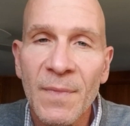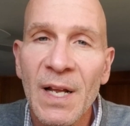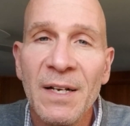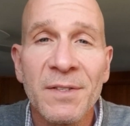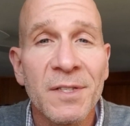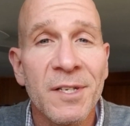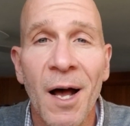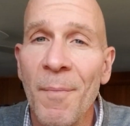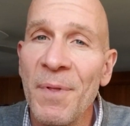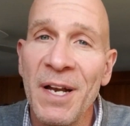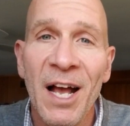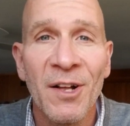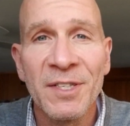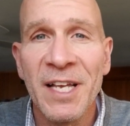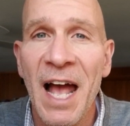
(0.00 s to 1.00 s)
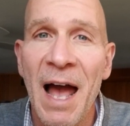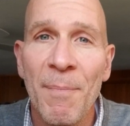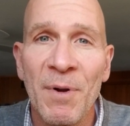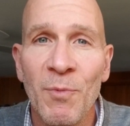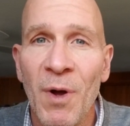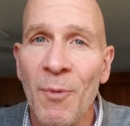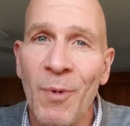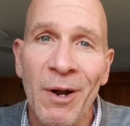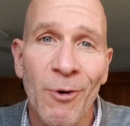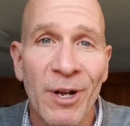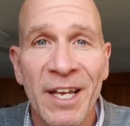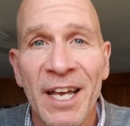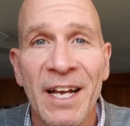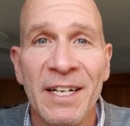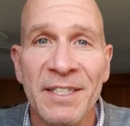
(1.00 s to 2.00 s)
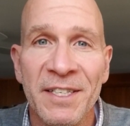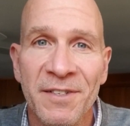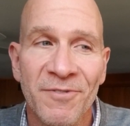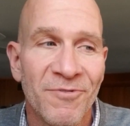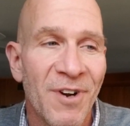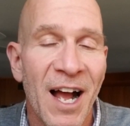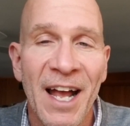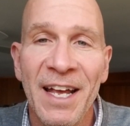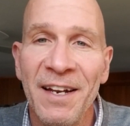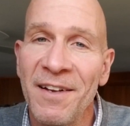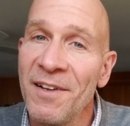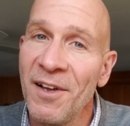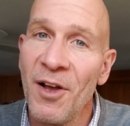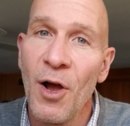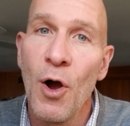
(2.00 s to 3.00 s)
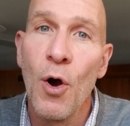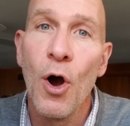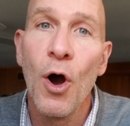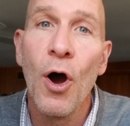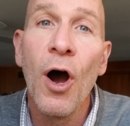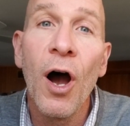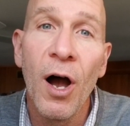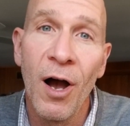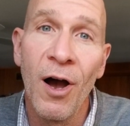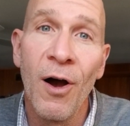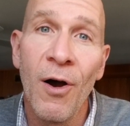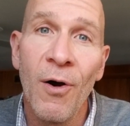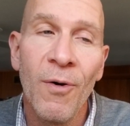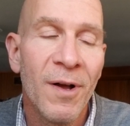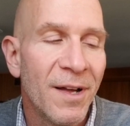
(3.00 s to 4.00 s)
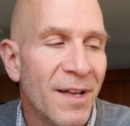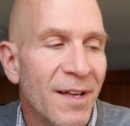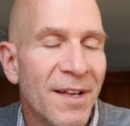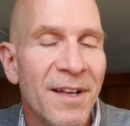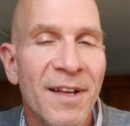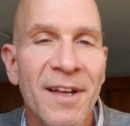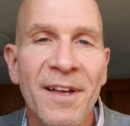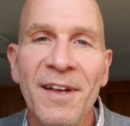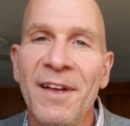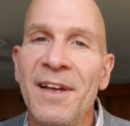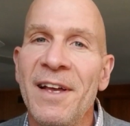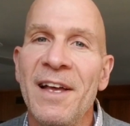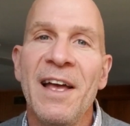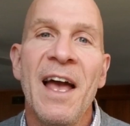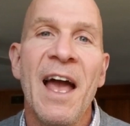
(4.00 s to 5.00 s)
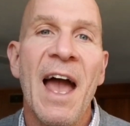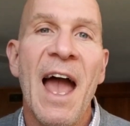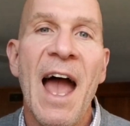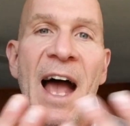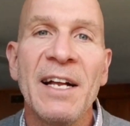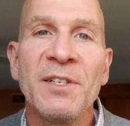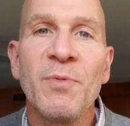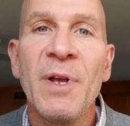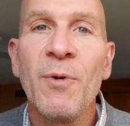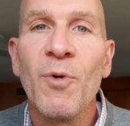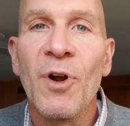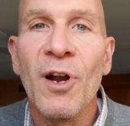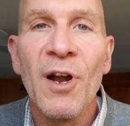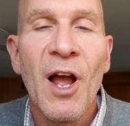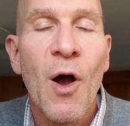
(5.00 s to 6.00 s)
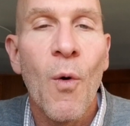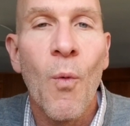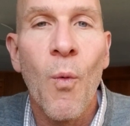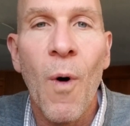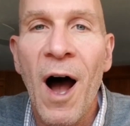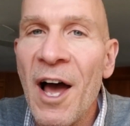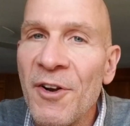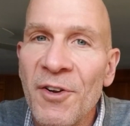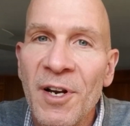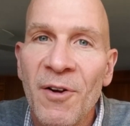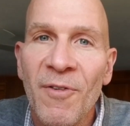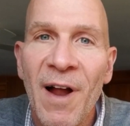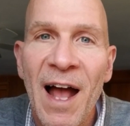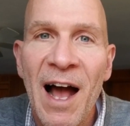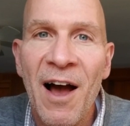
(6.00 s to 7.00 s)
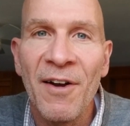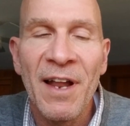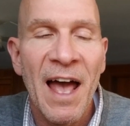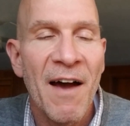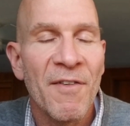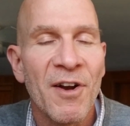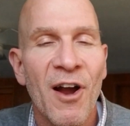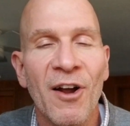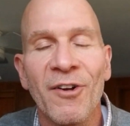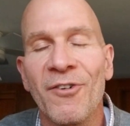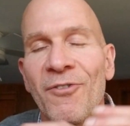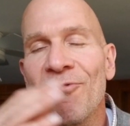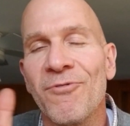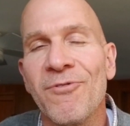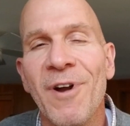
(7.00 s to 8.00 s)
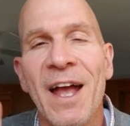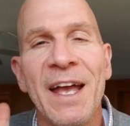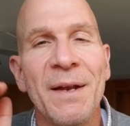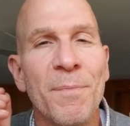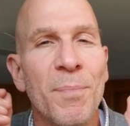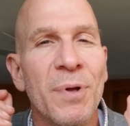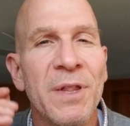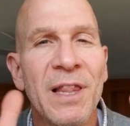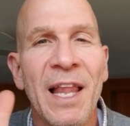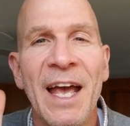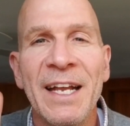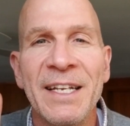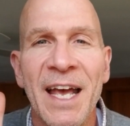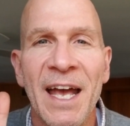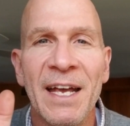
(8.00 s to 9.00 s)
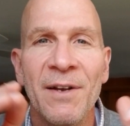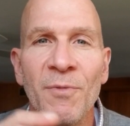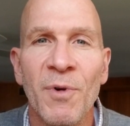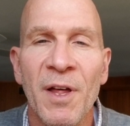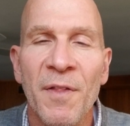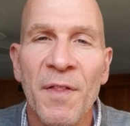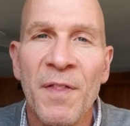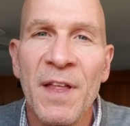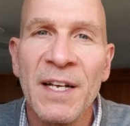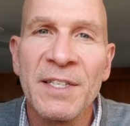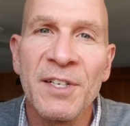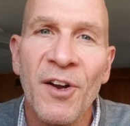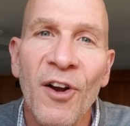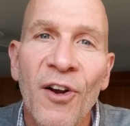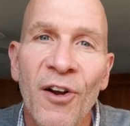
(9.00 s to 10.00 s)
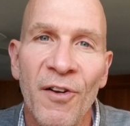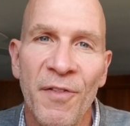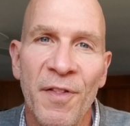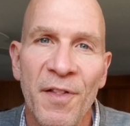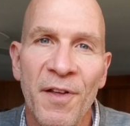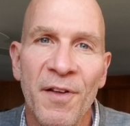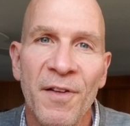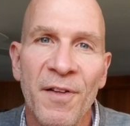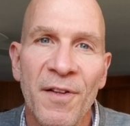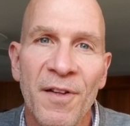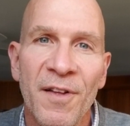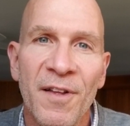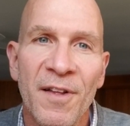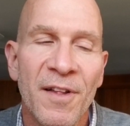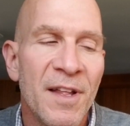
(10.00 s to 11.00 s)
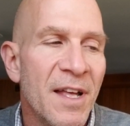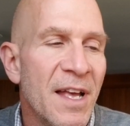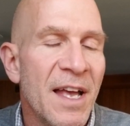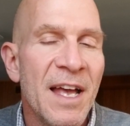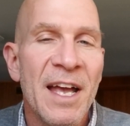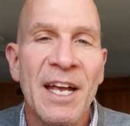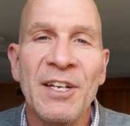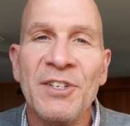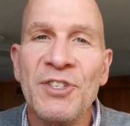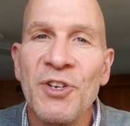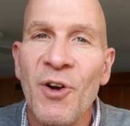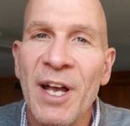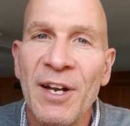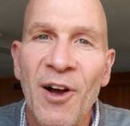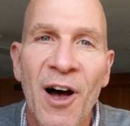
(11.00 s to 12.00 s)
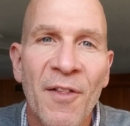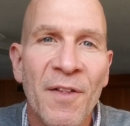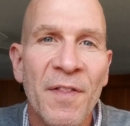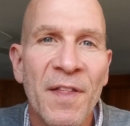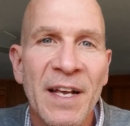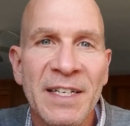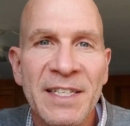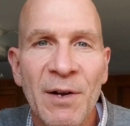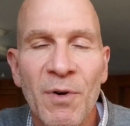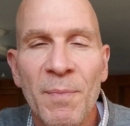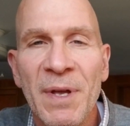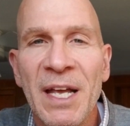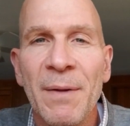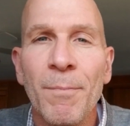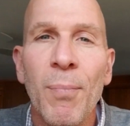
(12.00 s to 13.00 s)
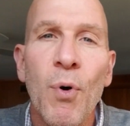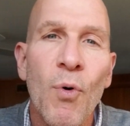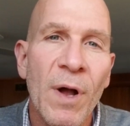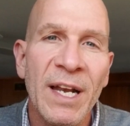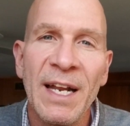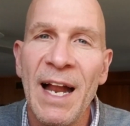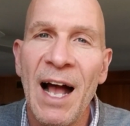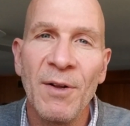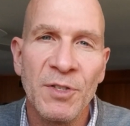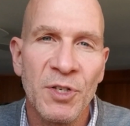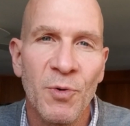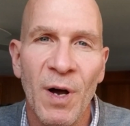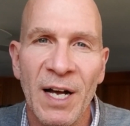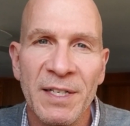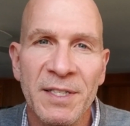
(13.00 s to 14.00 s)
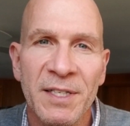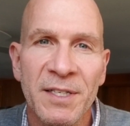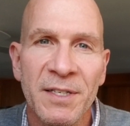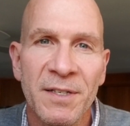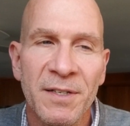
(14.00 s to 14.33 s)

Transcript: something else happened when we were kids, right? Uh-oh. As we were wandering around having our great play date with this earth, enjoying all the things that were being pointed out to us,